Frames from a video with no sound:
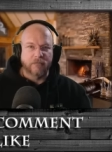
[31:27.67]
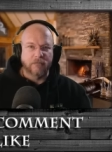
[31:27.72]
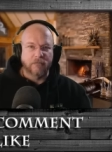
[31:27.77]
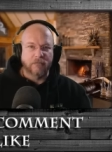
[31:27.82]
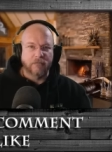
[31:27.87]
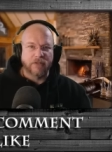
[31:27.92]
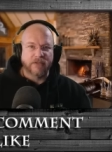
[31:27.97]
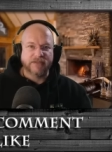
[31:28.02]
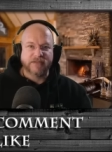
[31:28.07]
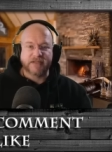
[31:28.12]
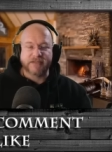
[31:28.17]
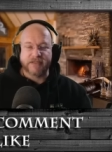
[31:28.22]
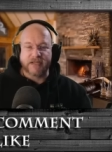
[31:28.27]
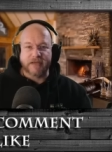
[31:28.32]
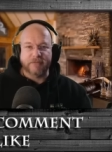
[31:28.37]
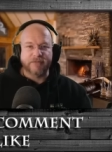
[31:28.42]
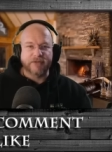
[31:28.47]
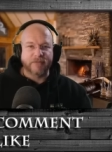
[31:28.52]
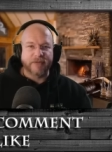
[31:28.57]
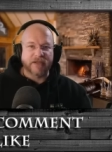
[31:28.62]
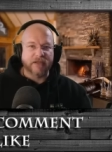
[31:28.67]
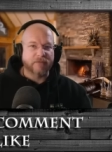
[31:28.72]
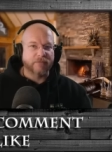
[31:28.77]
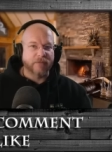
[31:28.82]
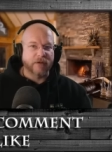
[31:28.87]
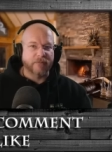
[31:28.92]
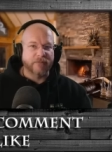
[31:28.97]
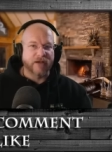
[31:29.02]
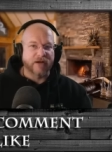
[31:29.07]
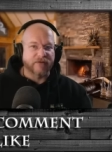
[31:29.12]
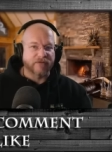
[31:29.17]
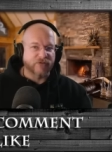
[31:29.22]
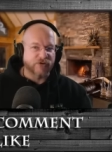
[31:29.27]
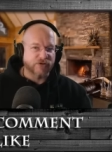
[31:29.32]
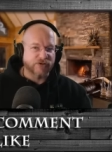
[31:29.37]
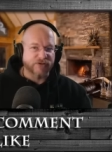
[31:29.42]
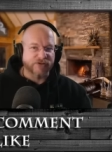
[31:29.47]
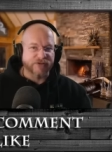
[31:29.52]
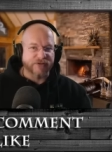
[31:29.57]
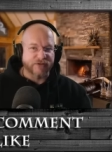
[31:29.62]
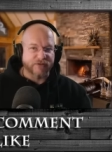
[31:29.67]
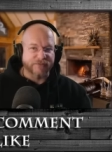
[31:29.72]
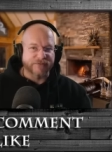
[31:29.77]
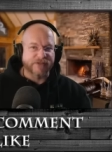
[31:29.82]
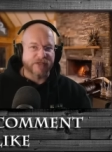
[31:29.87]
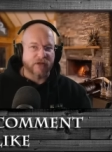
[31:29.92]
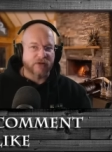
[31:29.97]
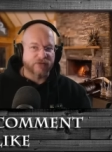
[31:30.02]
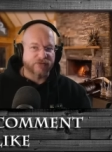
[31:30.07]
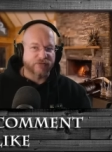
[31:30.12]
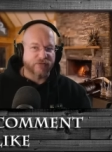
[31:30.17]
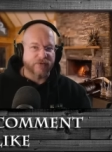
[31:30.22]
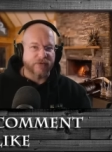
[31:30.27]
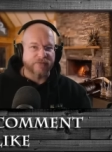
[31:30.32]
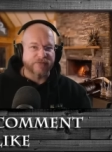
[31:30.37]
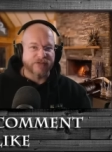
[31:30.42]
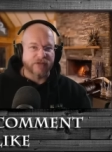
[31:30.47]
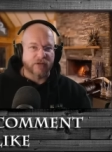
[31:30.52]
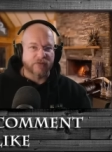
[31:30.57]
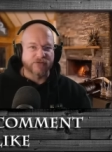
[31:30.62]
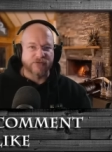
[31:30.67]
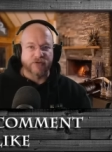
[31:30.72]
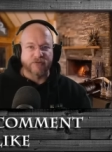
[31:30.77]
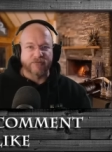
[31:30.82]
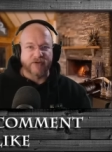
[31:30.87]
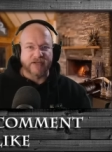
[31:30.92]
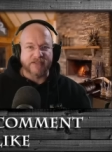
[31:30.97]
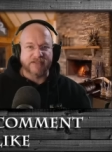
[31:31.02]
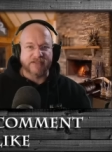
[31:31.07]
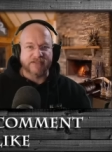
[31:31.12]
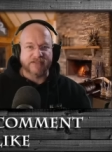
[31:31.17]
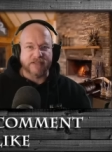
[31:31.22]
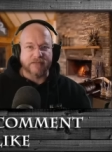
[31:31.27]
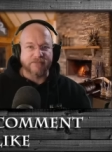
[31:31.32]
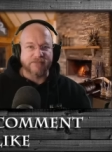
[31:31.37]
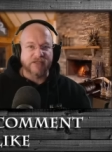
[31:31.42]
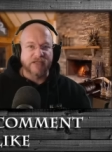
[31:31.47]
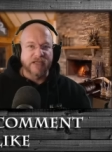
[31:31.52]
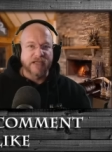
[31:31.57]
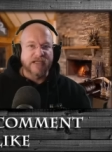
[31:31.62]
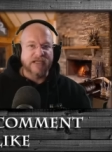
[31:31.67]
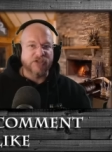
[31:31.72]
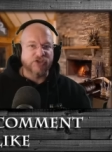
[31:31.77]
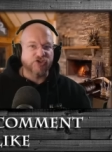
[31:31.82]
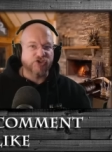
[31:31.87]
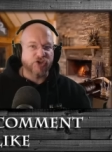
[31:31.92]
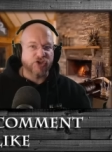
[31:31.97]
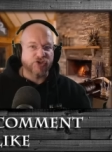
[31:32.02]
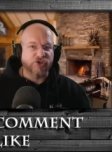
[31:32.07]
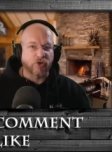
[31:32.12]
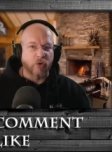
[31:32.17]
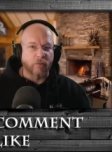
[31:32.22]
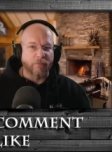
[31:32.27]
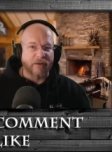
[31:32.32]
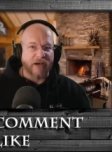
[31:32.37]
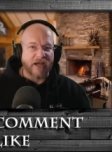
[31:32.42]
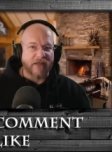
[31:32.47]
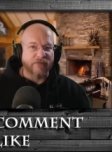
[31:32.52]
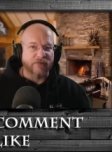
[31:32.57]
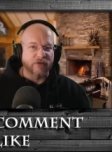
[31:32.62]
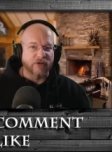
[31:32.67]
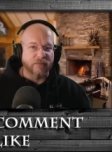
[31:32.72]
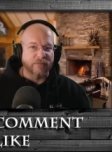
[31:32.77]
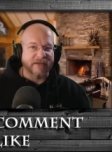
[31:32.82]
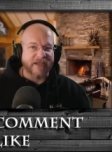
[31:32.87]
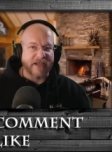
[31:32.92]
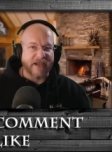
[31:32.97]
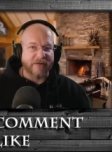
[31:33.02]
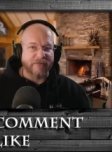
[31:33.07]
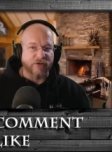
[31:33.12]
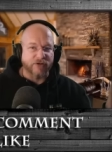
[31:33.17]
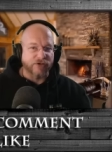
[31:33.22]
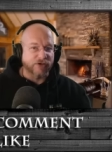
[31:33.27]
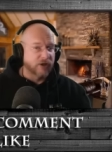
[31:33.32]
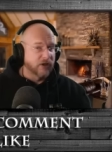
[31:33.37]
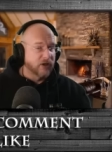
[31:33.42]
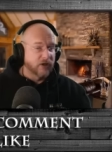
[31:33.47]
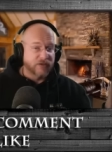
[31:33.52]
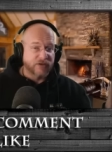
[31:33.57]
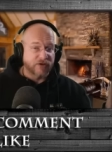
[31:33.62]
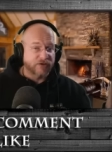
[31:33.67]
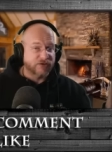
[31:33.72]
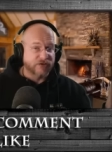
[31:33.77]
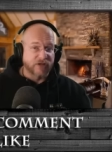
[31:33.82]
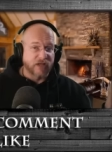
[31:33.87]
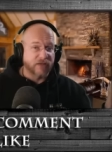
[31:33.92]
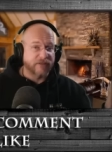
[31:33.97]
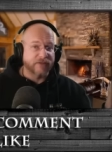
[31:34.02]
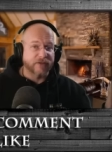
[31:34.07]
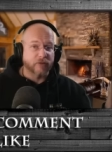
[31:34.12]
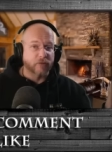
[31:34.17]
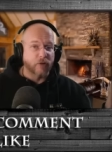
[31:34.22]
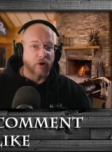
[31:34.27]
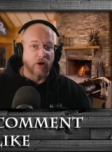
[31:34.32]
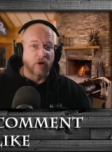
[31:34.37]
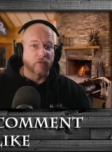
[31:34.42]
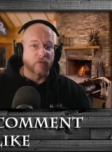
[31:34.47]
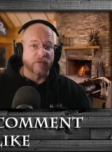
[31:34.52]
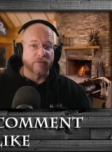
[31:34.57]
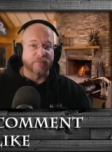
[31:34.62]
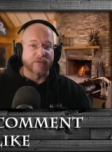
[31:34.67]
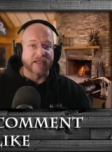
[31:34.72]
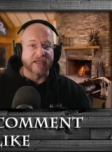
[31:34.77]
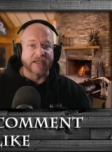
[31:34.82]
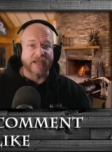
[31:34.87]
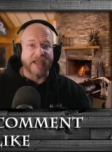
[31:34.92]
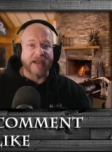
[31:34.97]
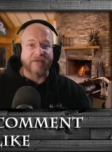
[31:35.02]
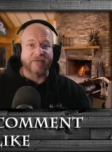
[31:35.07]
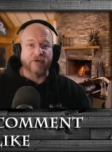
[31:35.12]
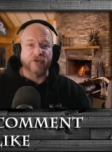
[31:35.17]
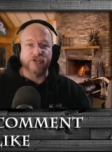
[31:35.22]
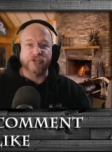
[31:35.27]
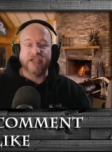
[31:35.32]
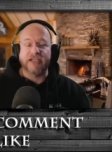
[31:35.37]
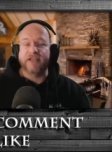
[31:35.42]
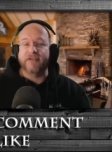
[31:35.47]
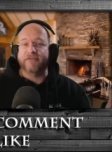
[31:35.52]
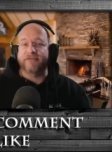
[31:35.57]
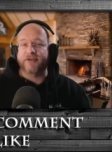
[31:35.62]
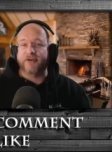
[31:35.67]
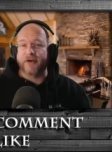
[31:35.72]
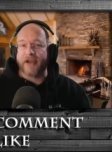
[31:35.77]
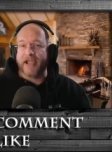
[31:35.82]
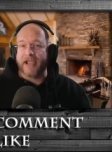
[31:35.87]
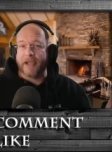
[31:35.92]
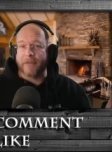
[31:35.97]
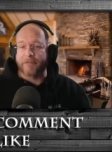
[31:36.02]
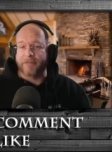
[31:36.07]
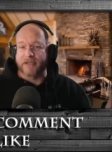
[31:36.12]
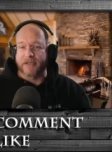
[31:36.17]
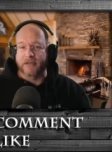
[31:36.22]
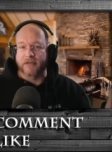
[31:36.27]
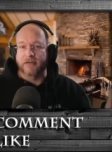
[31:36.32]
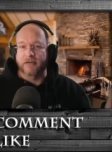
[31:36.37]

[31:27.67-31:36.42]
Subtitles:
He says, I aim to make better versions of themselves for themselves. Your advice, it seems, is just don't bother and to be average. There's nothing wrong with being average if you're happy.